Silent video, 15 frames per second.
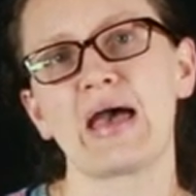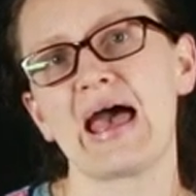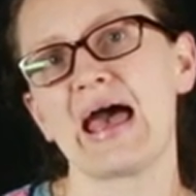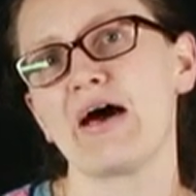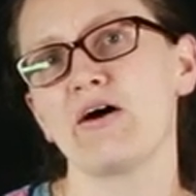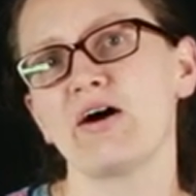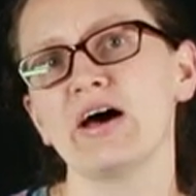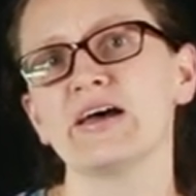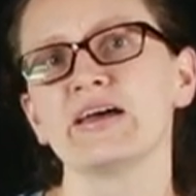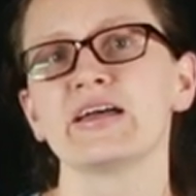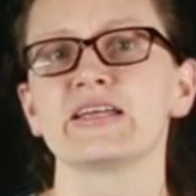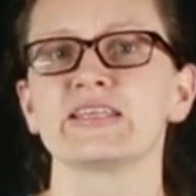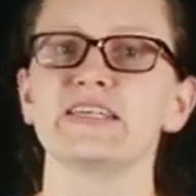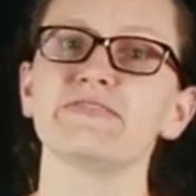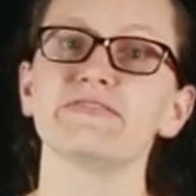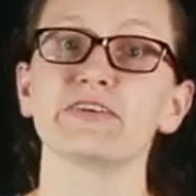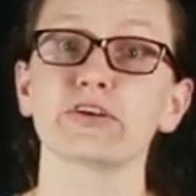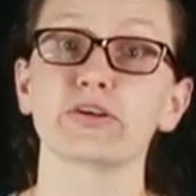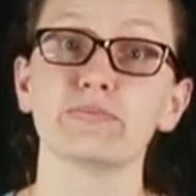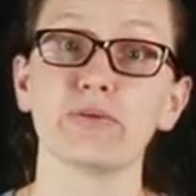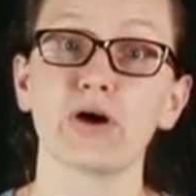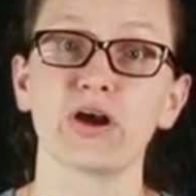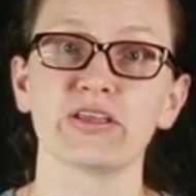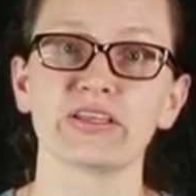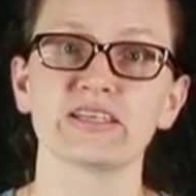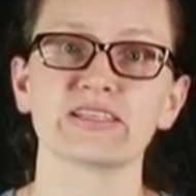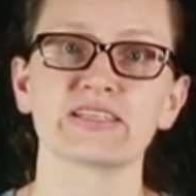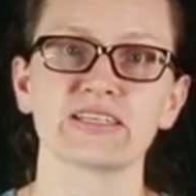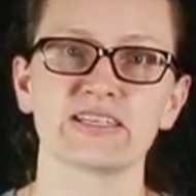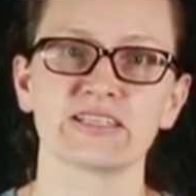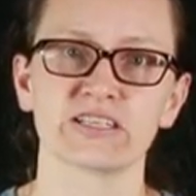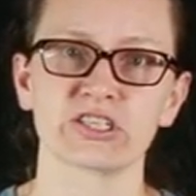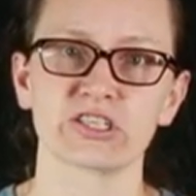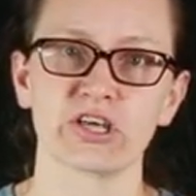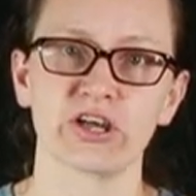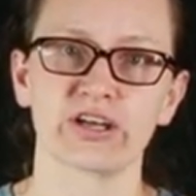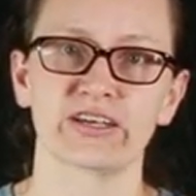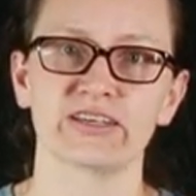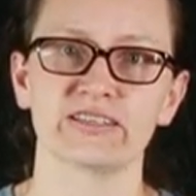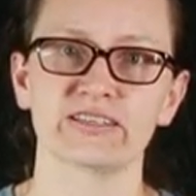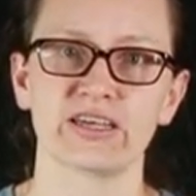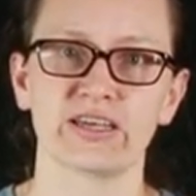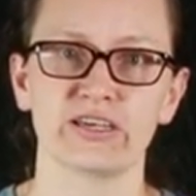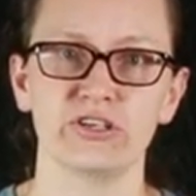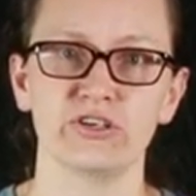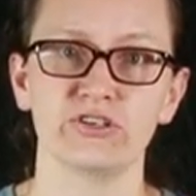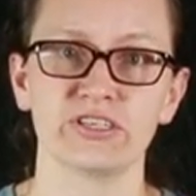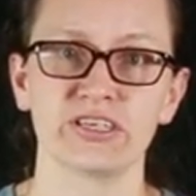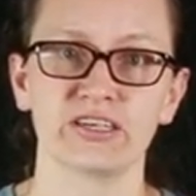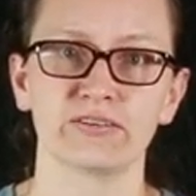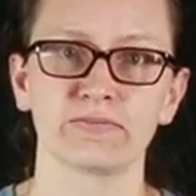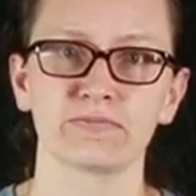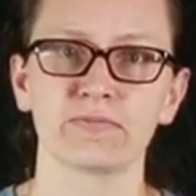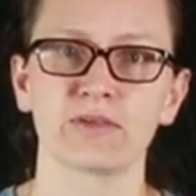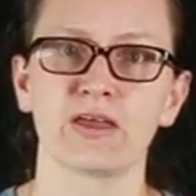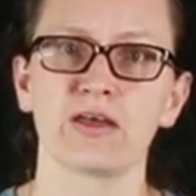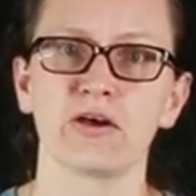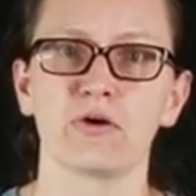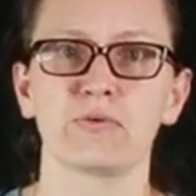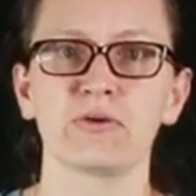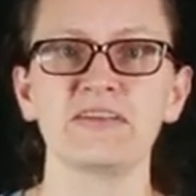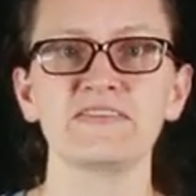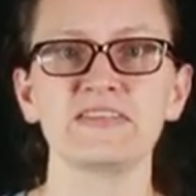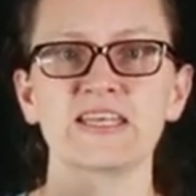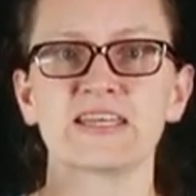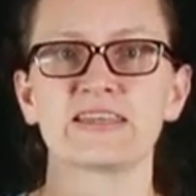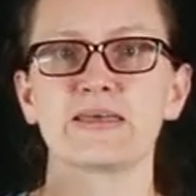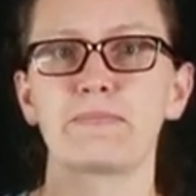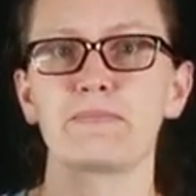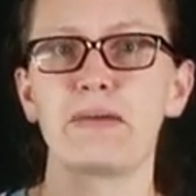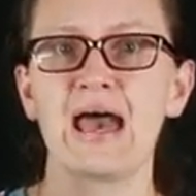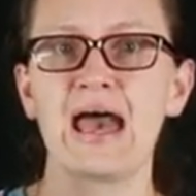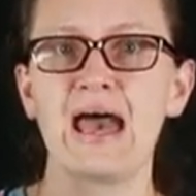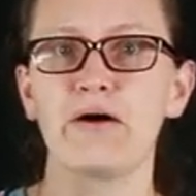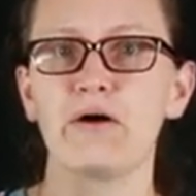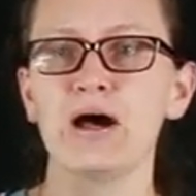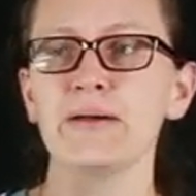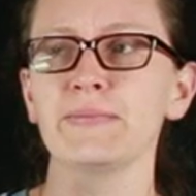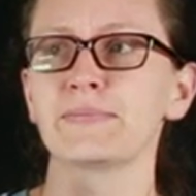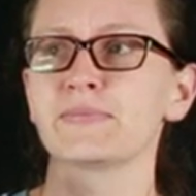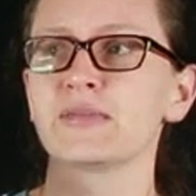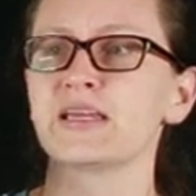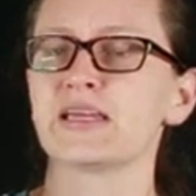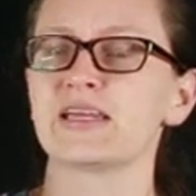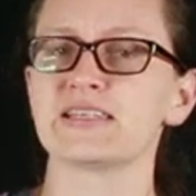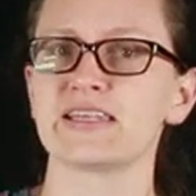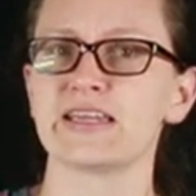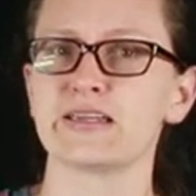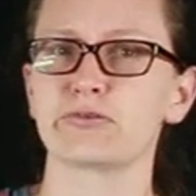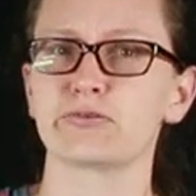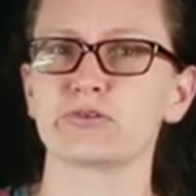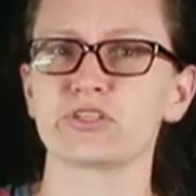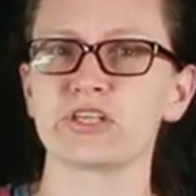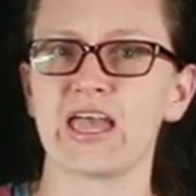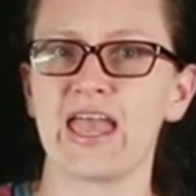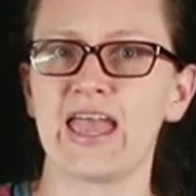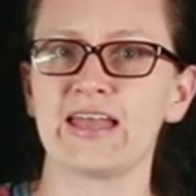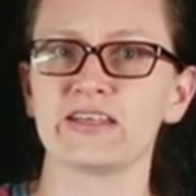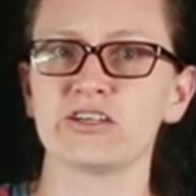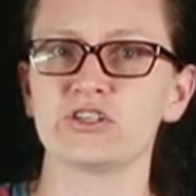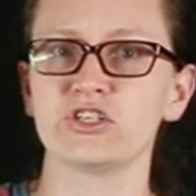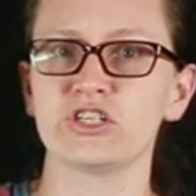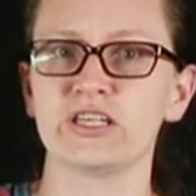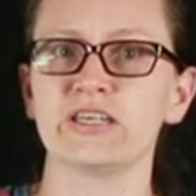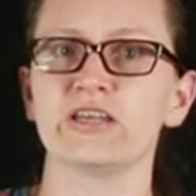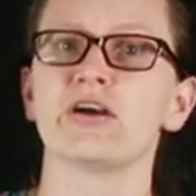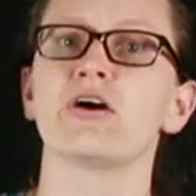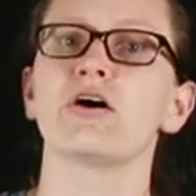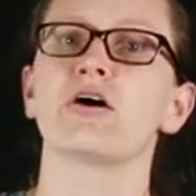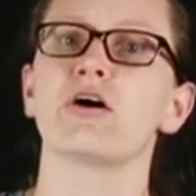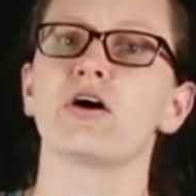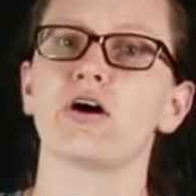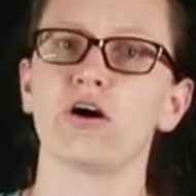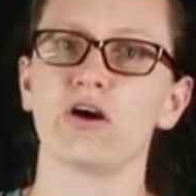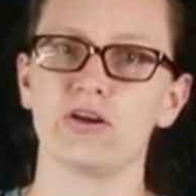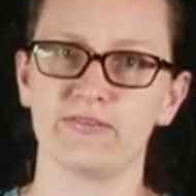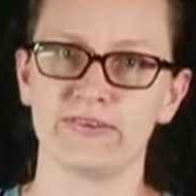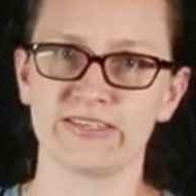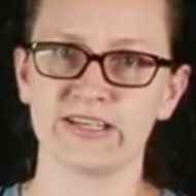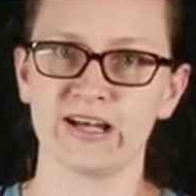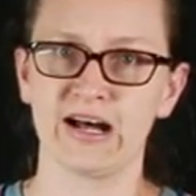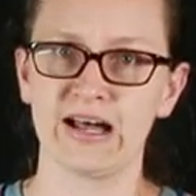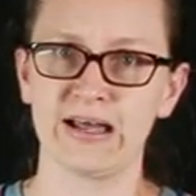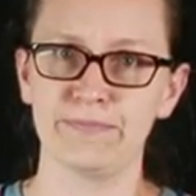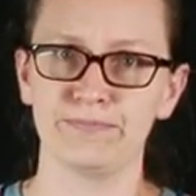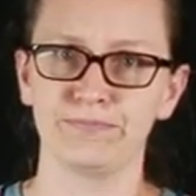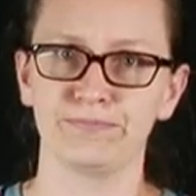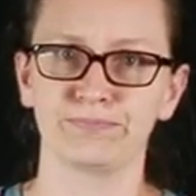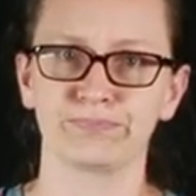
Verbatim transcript: power different components in the circuit are using. We've said that power is equal to energy over time.